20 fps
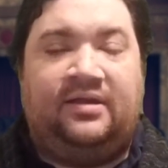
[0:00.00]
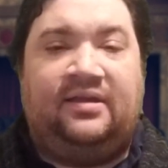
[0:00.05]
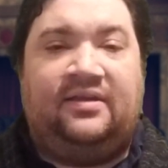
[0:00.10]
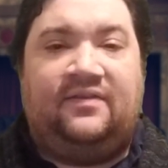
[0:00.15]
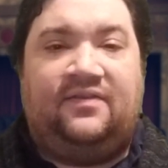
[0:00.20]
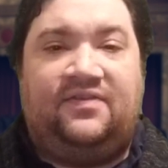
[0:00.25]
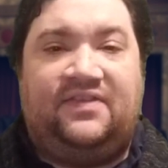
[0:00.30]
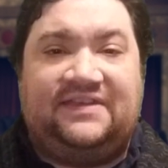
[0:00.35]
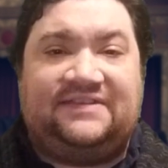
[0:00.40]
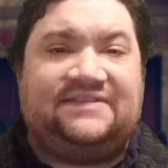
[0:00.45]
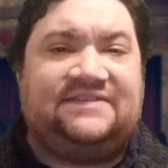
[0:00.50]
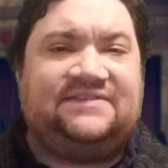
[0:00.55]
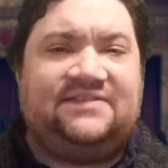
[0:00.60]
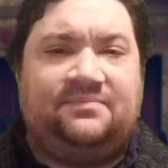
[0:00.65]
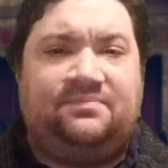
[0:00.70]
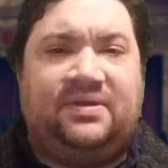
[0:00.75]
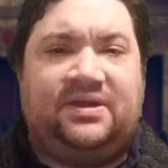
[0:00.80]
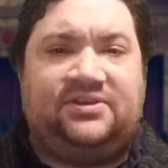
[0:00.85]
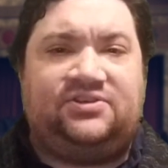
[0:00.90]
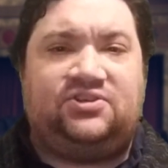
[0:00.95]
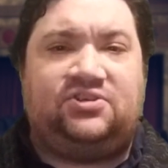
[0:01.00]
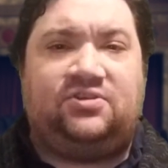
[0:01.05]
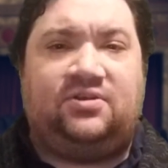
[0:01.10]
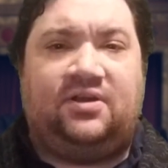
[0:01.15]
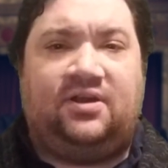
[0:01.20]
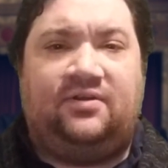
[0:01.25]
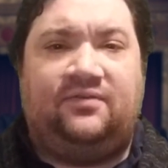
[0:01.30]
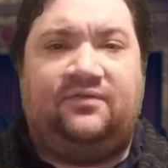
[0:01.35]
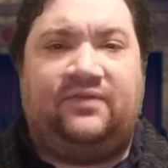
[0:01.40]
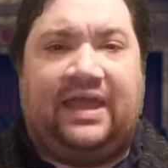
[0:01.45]
This is a picture
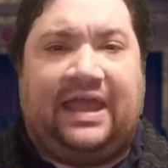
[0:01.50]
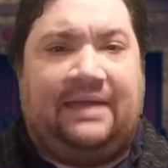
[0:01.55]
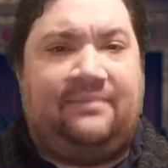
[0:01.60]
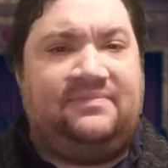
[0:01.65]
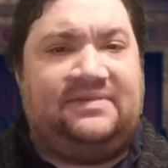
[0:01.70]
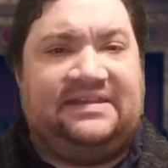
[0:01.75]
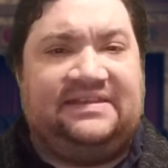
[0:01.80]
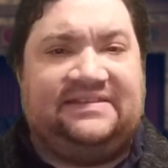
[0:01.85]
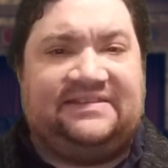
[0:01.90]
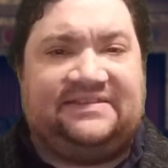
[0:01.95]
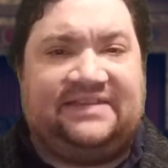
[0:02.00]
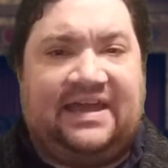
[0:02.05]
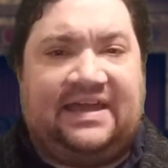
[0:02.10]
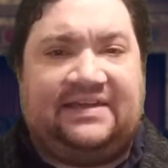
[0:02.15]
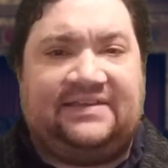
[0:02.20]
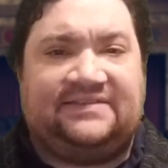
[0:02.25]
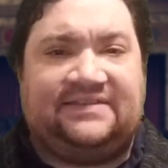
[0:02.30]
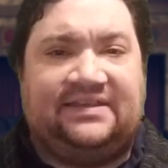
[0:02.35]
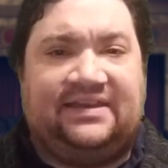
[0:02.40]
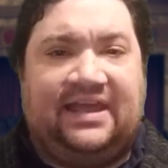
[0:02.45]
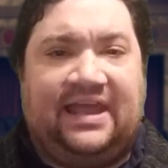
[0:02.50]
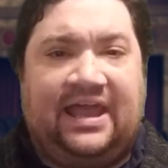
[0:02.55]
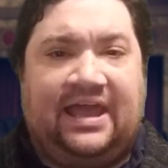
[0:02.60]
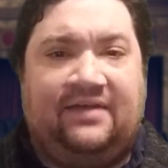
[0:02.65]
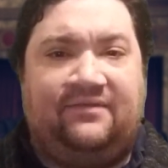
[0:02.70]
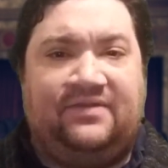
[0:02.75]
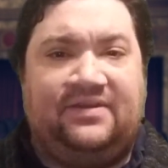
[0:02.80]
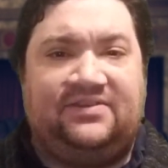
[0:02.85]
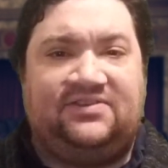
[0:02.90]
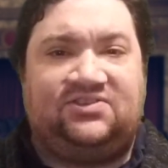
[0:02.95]
of empty sex and
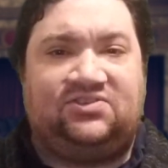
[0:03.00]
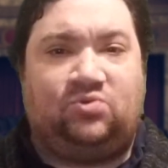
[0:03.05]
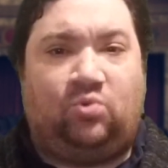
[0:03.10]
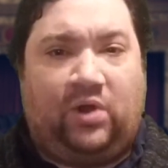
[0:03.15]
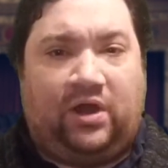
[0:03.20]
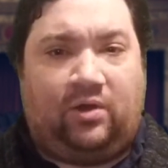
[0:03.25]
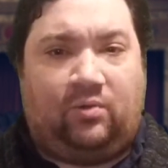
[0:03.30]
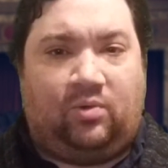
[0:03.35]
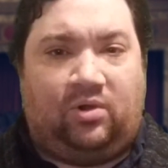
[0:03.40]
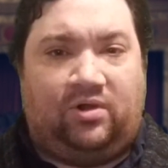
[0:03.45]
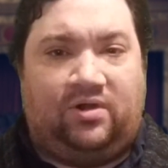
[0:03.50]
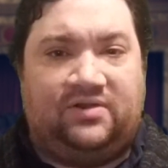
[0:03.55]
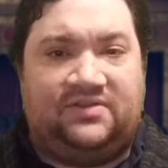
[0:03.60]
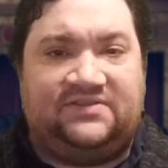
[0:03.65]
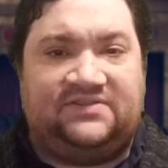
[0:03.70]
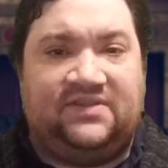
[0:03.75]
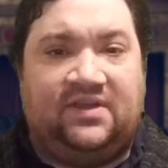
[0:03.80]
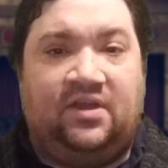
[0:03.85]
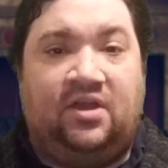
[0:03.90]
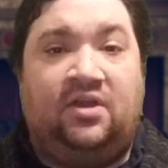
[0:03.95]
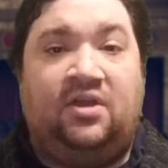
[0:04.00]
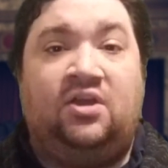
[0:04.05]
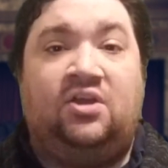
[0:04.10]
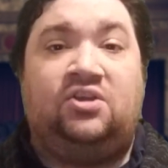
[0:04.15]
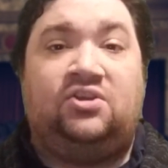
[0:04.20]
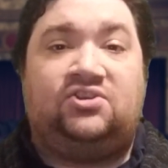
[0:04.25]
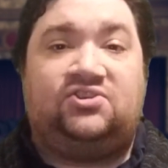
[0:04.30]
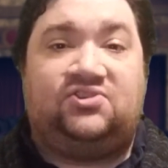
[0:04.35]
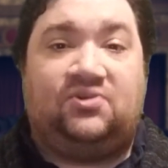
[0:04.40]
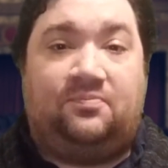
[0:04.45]
heavy swear words,
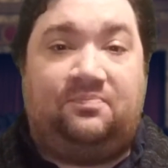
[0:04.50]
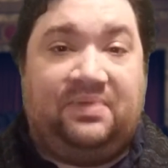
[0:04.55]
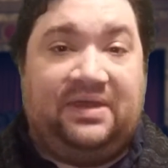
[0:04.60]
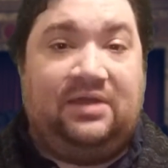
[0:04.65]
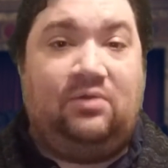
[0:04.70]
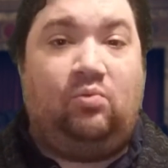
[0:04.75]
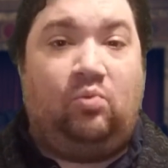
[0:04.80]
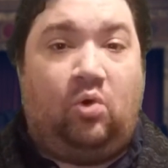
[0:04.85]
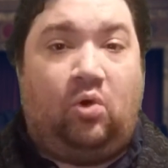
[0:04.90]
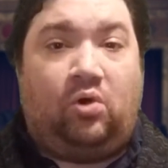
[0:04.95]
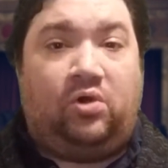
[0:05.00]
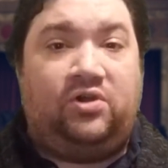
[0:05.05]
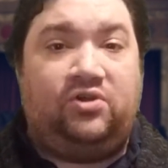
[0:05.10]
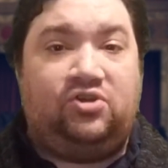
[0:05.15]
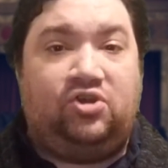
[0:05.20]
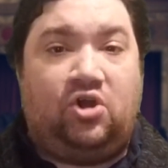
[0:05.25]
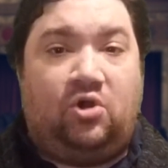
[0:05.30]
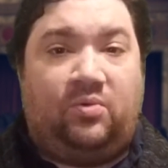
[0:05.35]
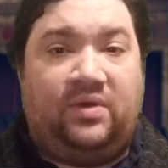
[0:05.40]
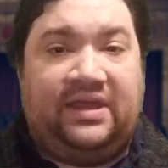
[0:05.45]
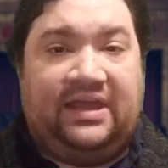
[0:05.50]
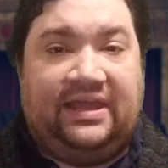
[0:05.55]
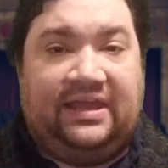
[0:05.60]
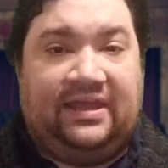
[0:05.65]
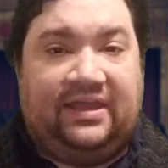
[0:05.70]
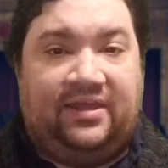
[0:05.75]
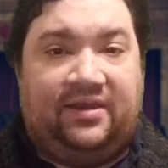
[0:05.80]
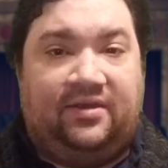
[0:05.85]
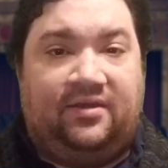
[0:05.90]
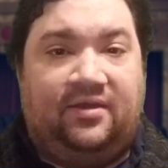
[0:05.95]
so be warned going
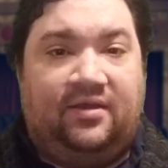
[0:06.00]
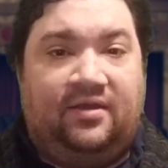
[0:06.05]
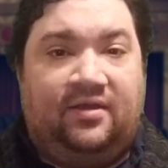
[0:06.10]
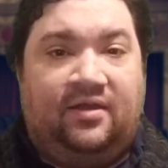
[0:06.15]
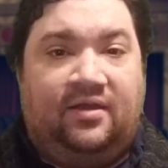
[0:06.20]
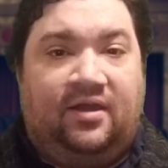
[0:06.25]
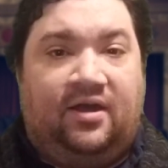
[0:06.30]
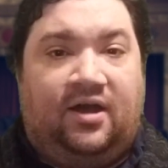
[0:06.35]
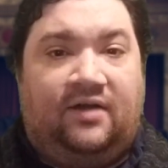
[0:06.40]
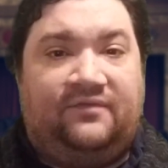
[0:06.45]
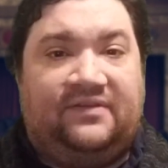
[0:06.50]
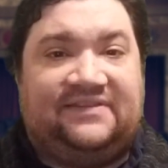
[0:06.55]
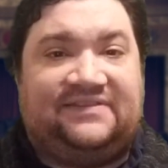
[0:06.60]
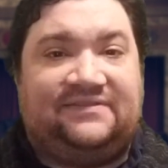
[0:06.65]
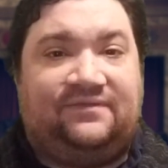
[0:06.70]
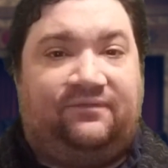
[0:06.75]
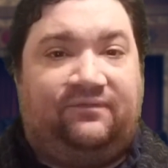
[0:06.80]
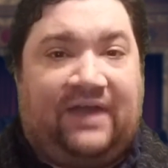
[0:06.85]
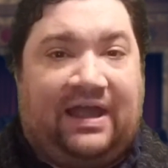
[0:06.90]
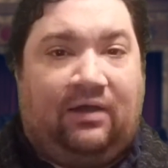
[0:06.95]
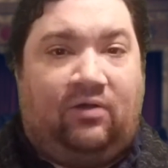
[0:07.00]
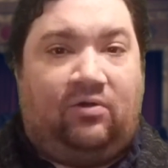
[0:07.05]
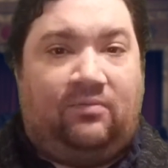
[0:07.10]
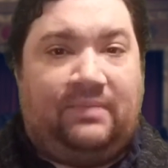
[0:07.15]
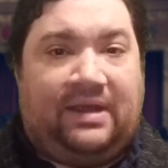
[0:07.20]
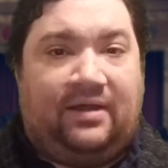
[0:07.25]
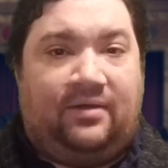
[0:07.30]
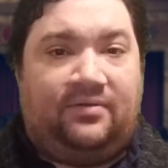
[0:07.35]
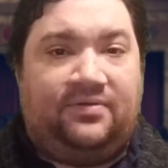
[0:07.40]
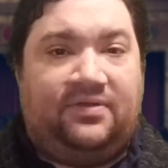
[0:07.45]
in of its foul
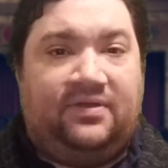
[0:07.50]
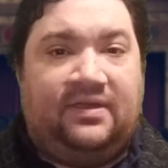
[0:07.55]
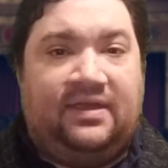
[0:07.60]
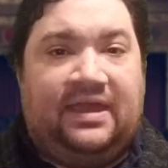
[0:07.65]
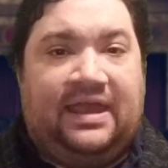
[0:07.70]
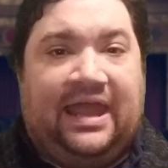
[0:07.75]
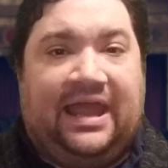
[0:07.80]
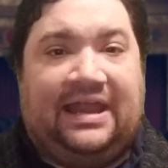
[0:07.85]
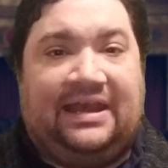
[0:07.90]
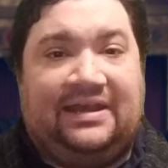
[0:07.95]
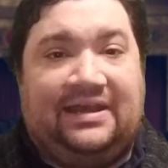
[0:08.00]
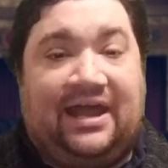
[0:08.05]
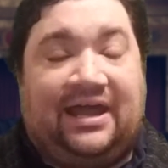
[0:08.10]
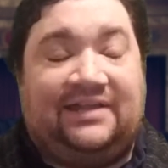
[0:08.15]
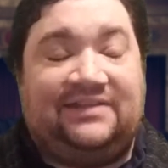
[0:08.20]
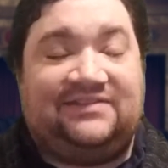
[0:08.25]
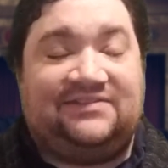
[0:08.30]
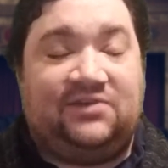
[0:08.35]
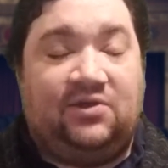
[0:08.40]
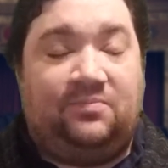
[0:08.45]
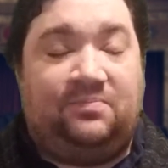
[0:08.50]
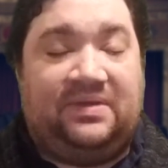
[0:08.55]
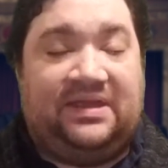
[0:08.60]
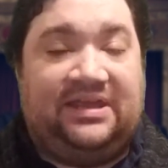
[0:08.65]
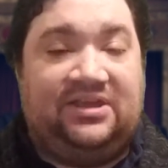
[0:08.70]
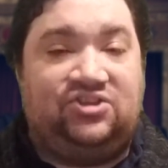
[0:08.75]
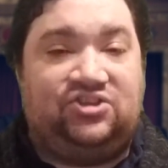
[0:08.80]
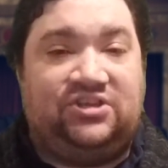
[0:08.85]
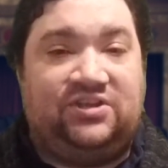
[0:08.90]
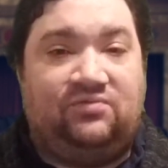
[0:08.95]
mouth and
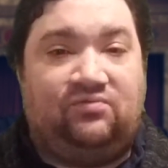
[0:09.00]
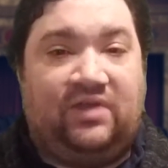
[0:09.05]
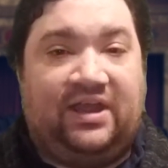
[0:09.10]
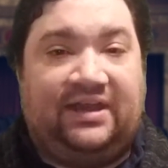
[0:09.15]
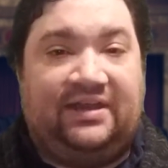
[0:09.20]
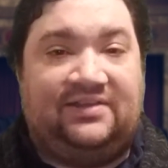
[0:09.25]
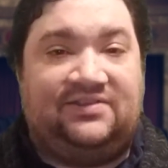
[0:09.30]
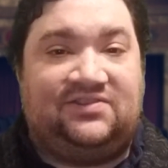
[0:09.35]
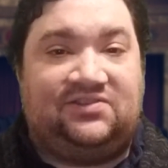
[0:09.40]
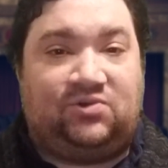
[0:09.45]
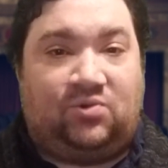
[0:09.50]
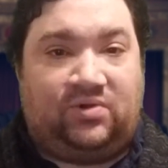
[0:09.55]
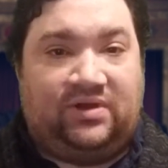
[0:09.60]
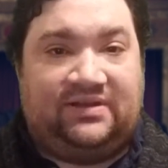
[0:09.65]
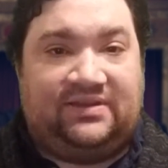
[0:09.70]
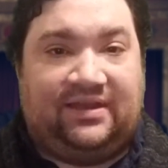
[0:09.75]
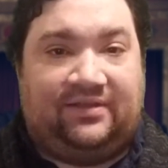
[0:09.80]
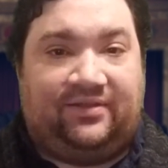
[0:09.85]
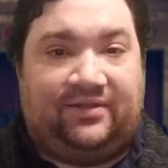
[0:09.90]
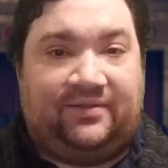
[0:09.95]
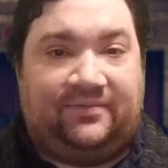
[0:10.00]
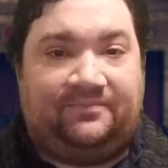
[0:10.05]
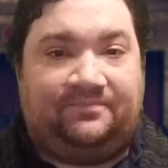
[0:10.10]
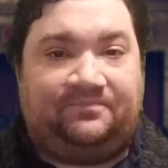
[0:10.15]
not-so-PG-rated storytelling.